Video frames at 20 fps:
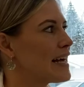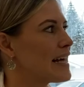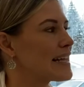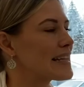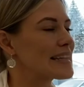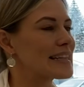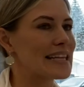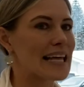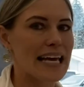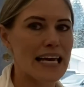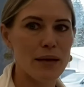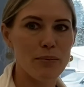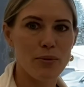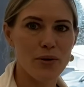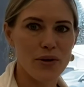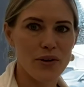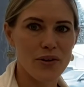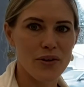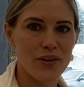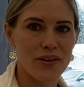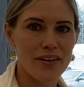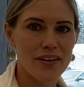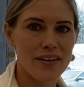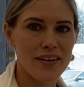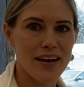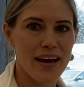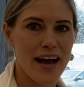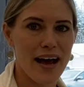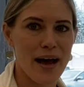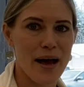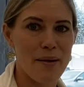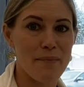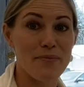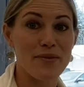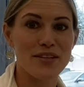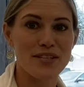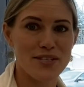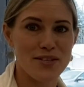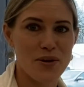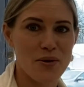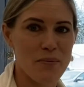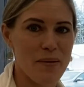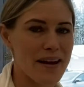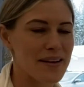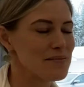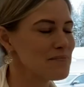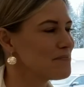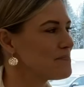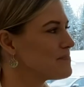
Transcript: label the snowmen,